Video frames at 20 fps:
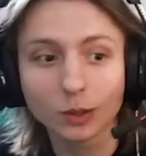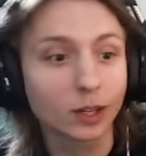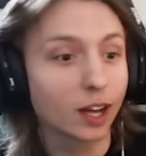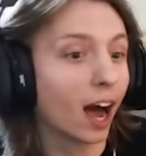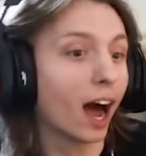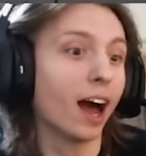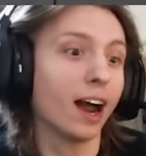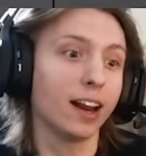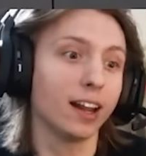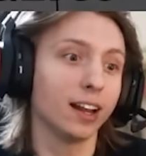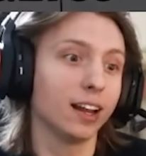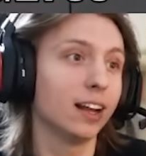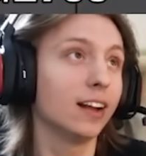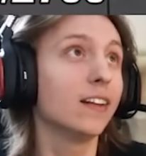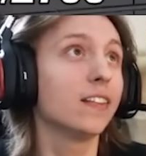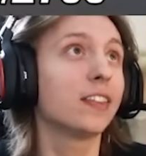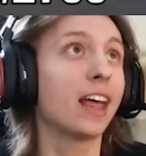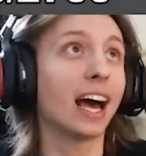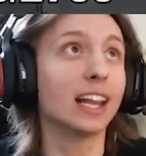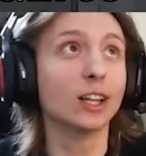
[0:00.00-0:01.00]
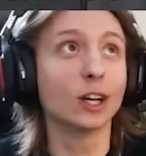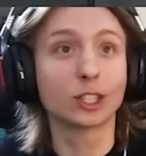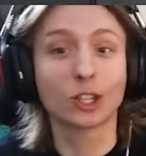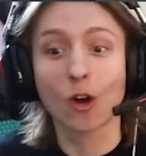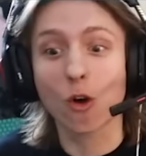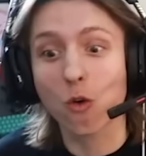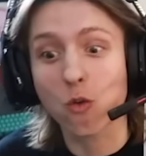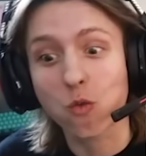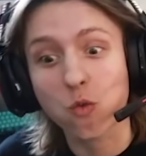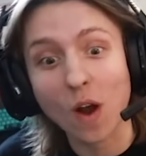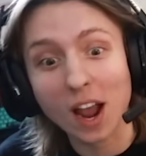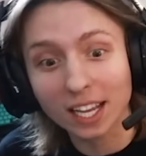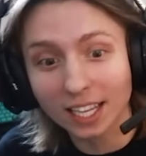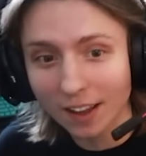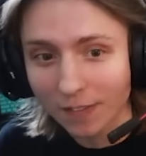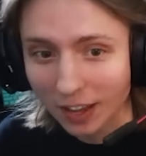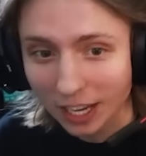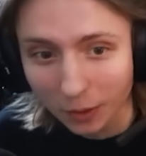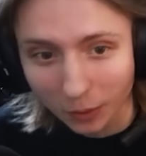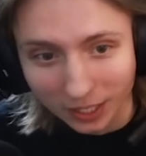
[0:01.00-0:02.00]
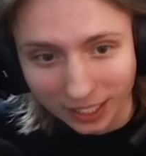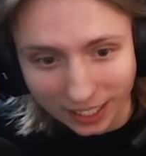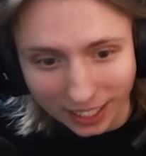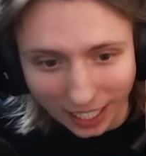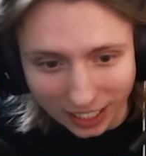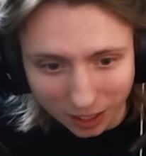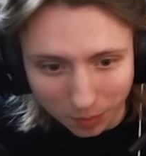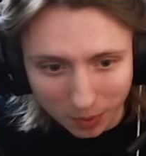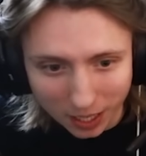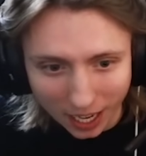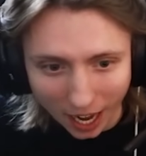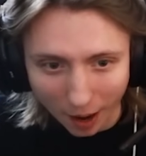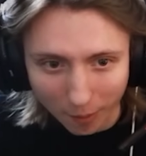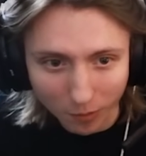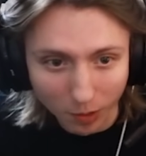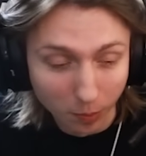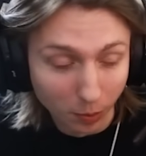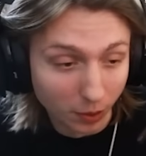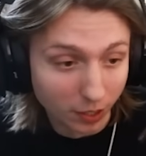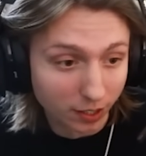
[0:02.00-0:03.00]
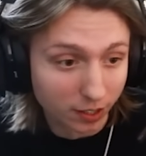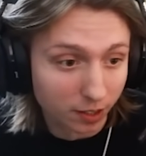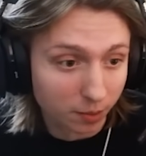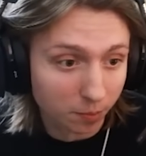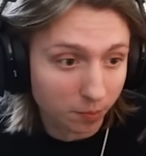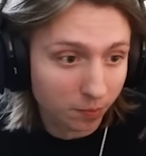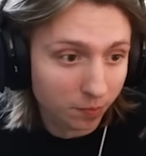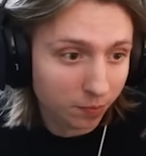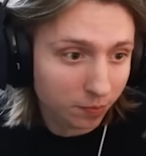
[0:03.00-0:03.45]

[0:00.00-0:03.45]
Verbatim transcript: God, that looked crazy. If anyone did that to me, I'm reporting them.